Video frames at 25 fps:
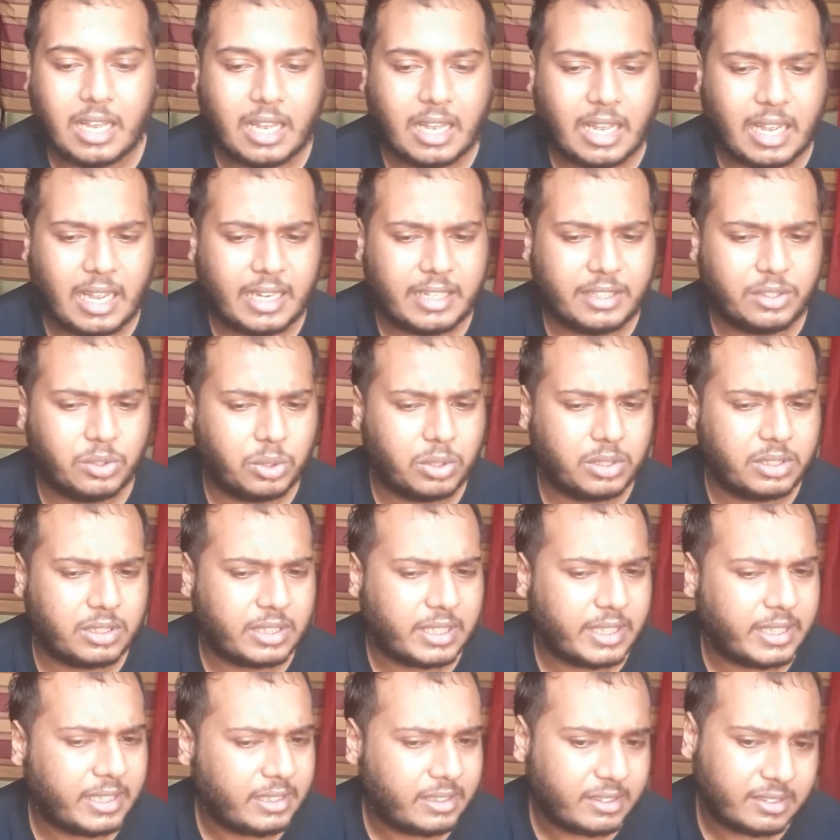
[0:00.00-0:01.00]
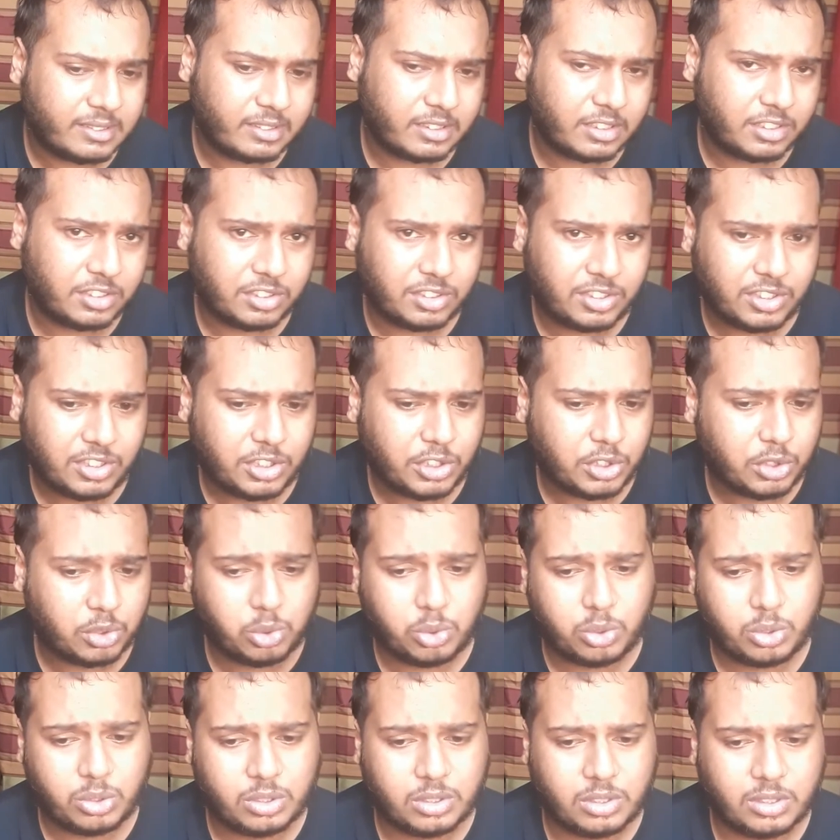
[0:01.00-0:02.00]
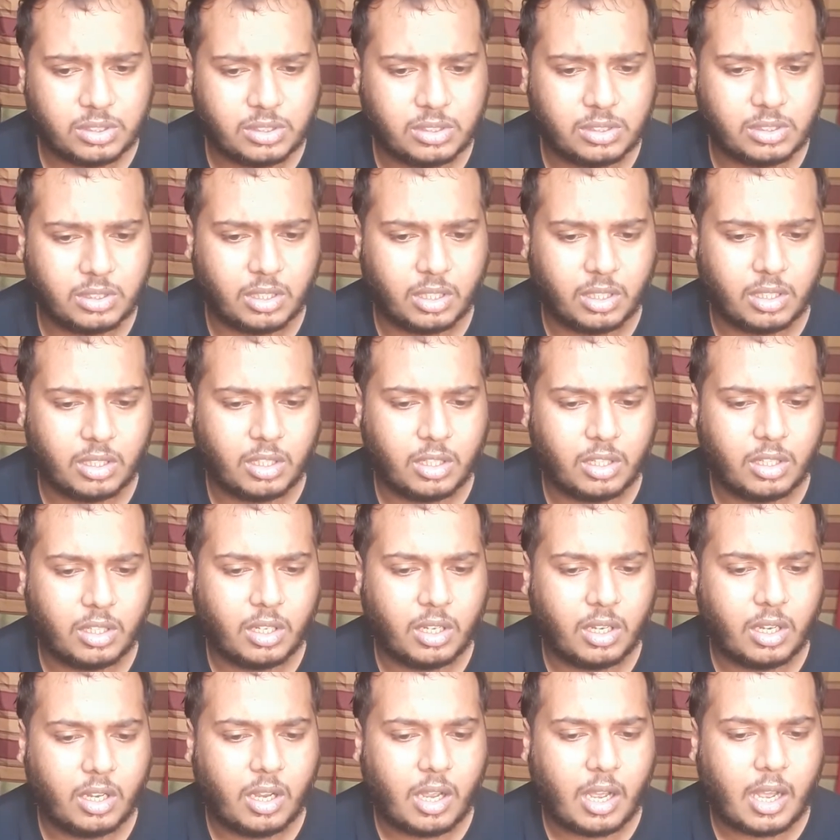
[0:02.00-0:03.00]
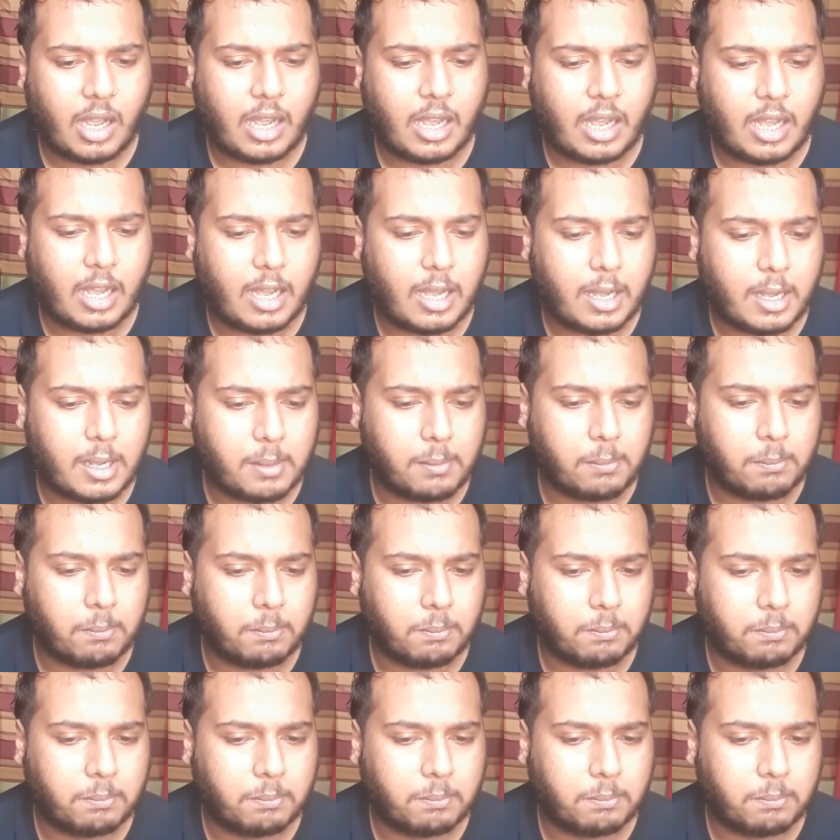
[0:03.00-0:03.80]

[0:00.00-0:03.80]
I don't think this is new, because